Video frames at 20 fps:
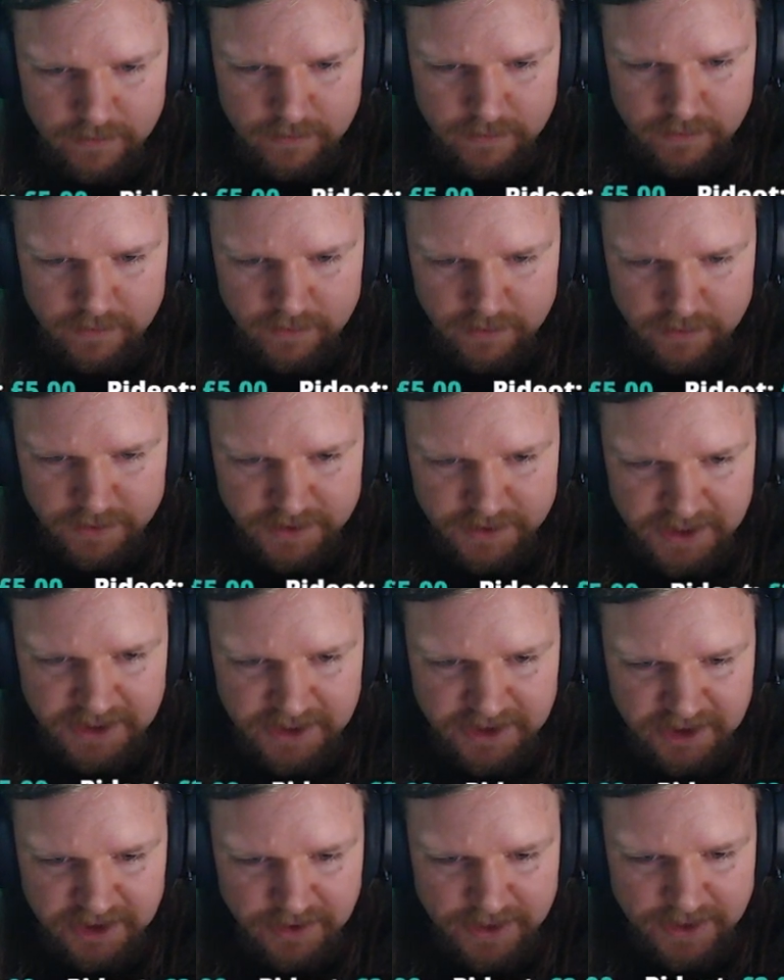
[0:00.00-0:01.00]
Because these
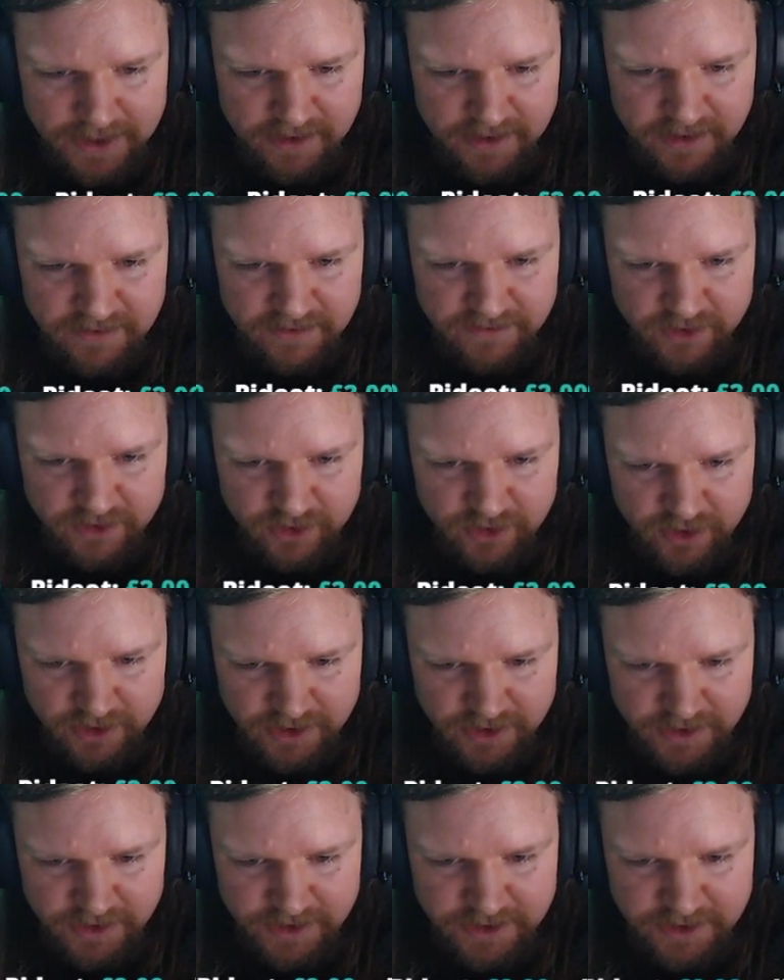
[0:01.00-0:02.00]
don't add
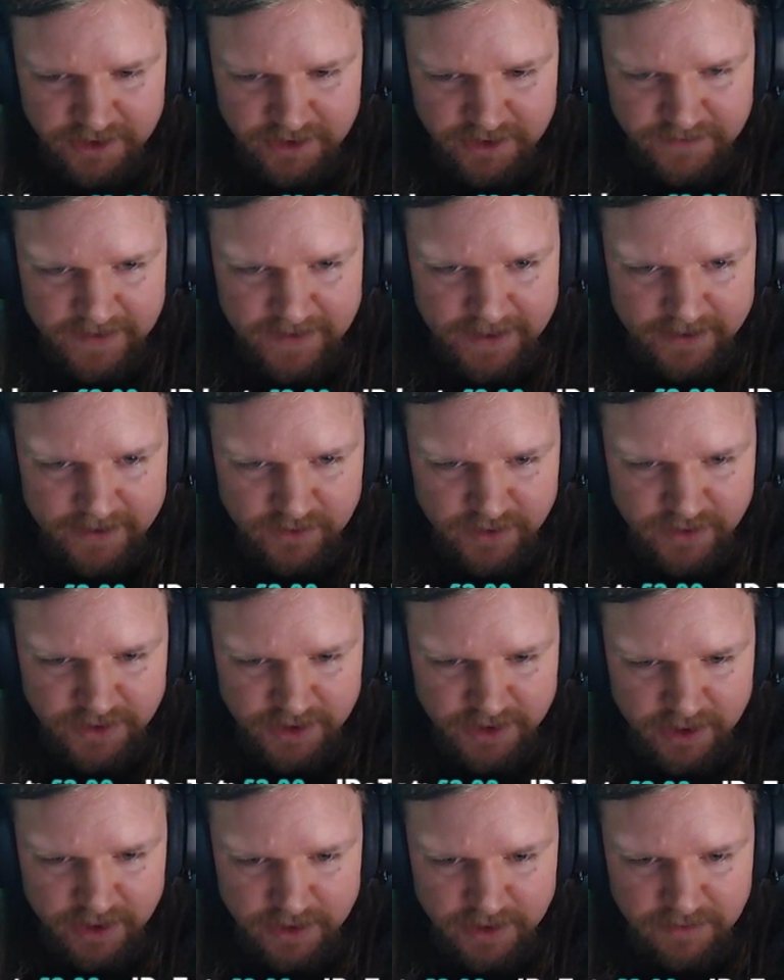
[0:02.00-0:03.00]
infrastructure, these are just factories.
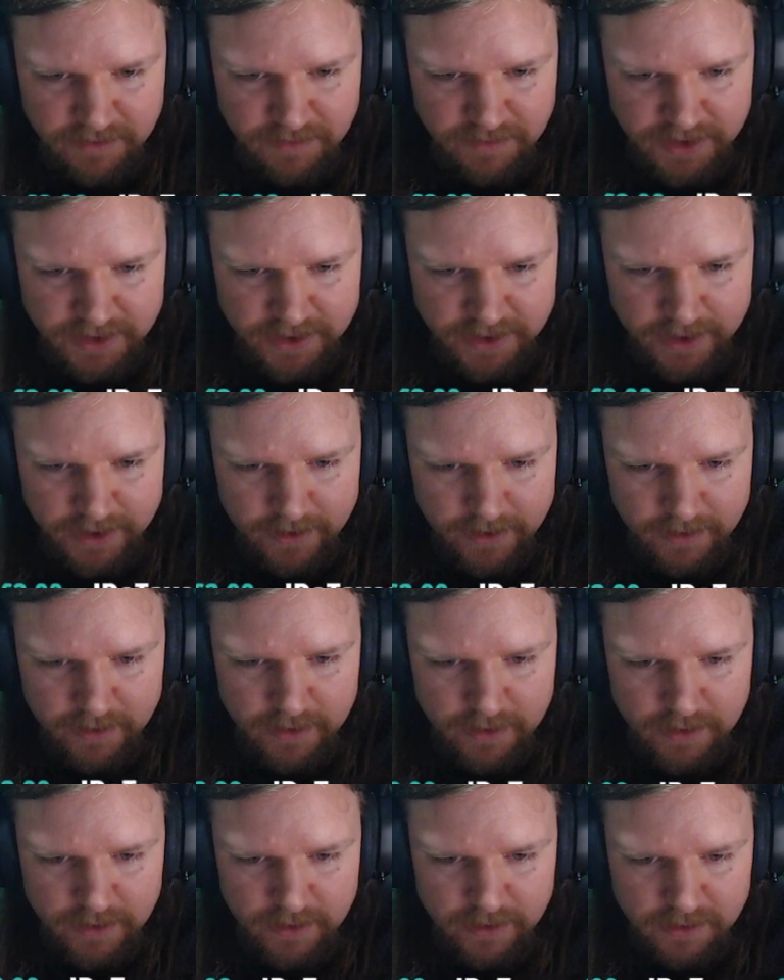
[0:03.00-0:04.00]
Yeah, I did miss that.
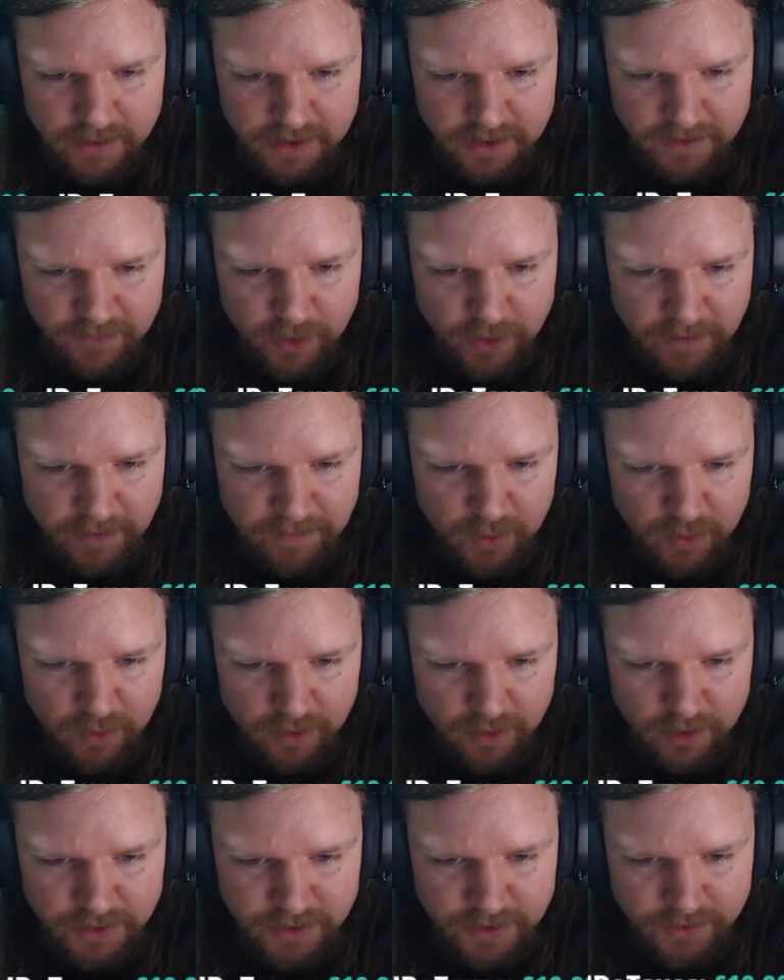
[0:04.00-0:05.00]
Because I've already built
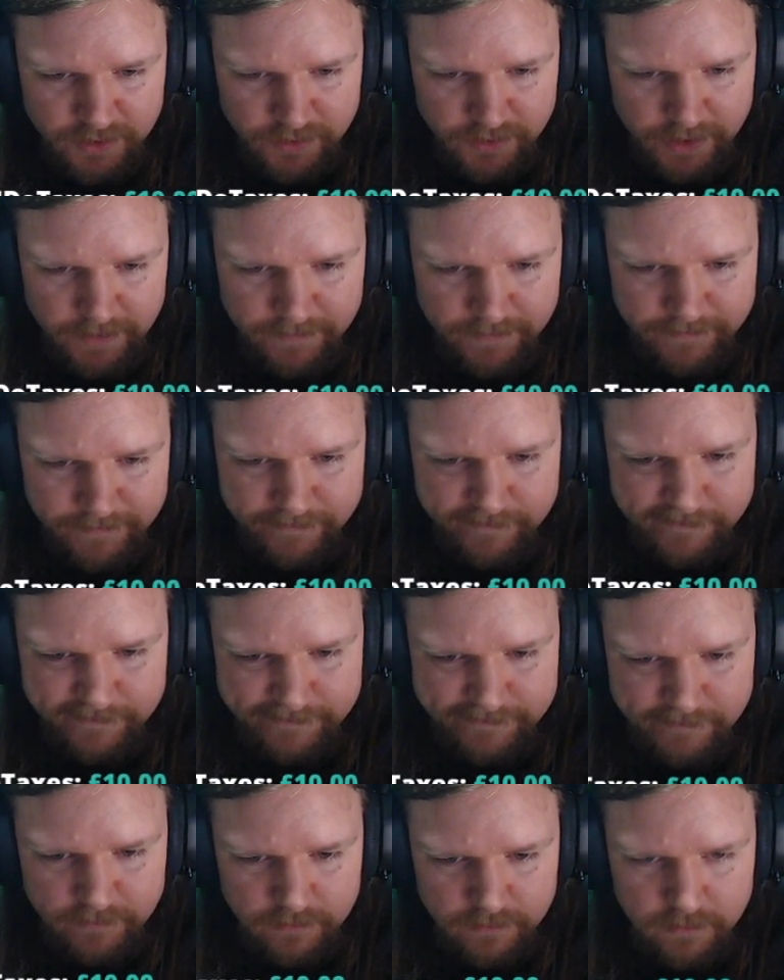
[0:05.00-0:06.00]
those 3.
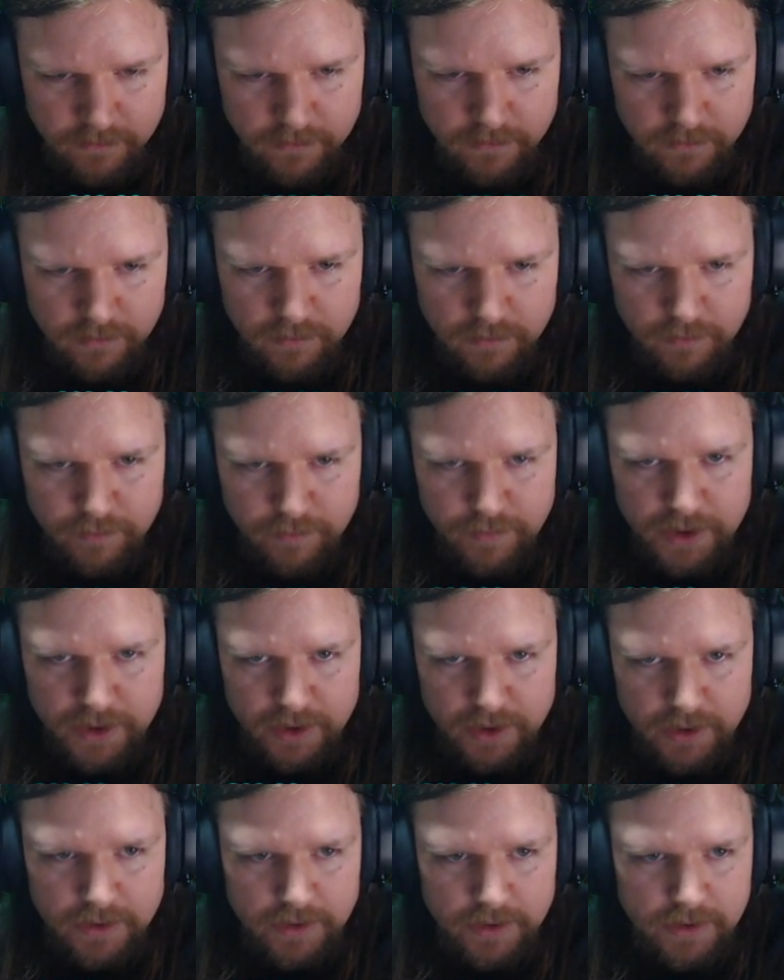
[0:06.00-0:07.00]

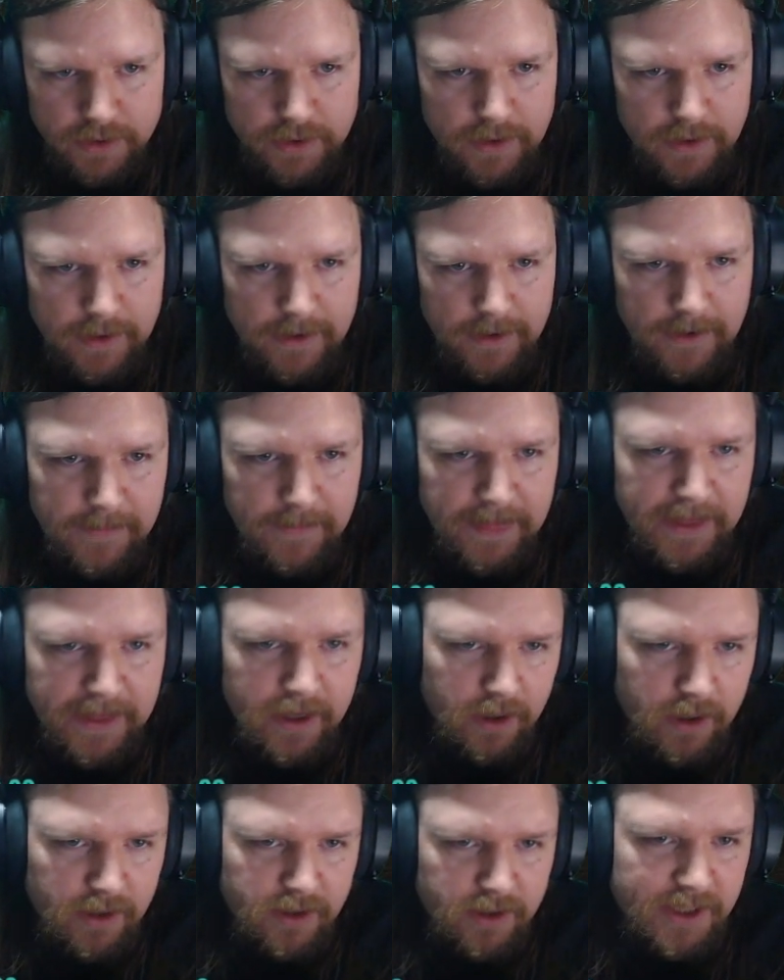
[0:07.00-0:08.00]
Bugger.
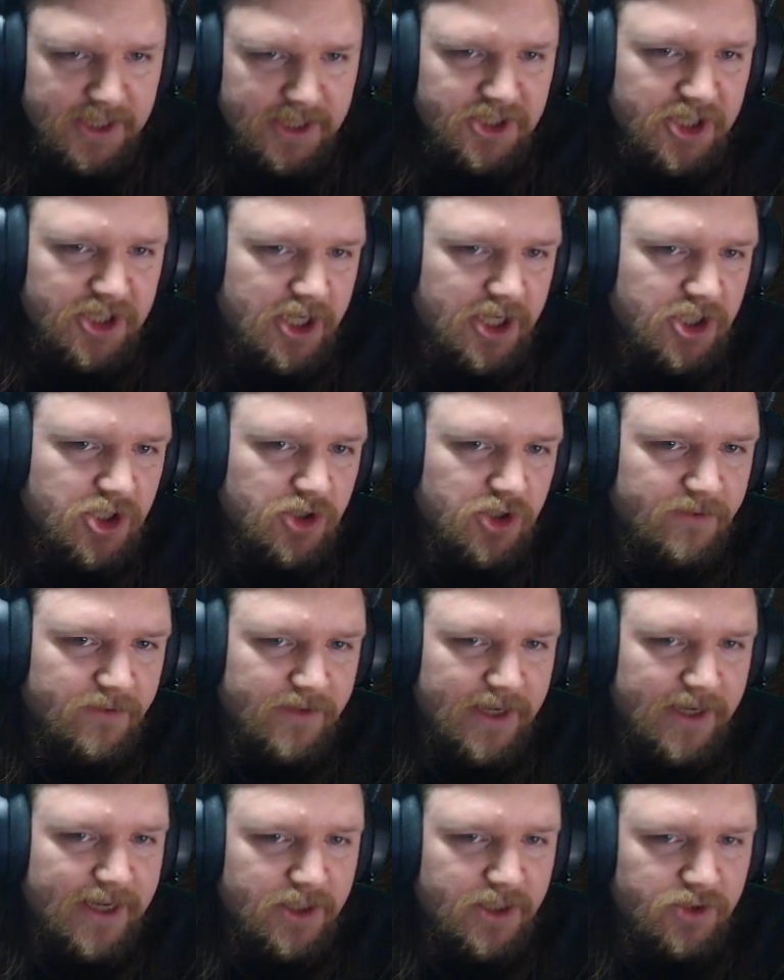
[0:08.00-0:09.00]
The next stage of
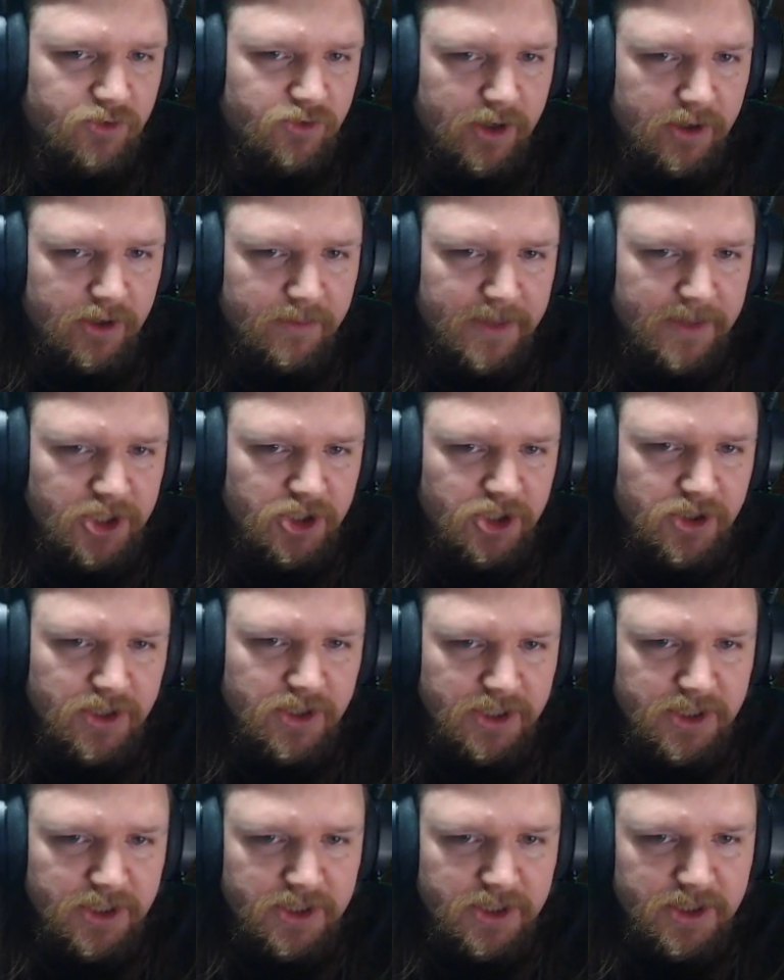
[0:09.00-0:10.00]
land reclamation
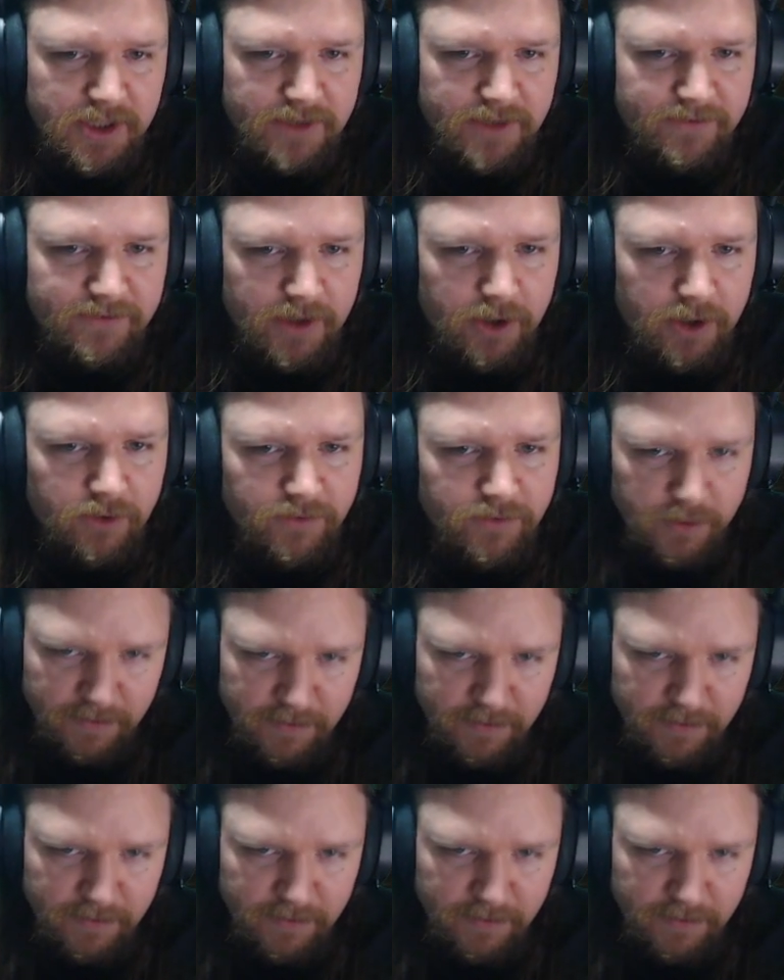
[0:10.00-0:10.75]
is the Flevo